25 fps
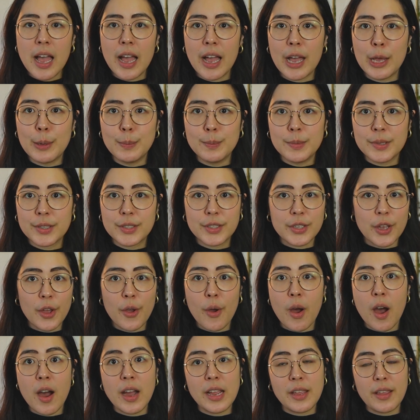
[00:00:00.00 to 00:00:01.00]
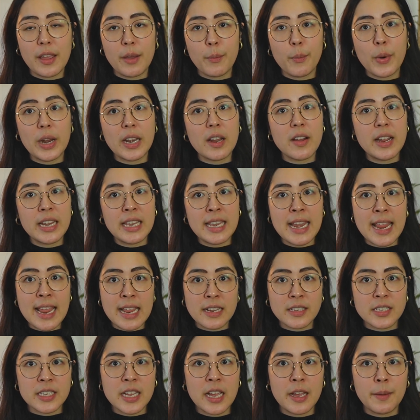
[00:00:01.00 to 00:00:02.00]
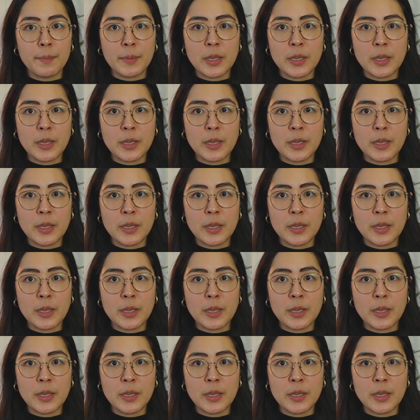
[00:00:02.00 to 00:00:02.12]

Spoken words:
When I knit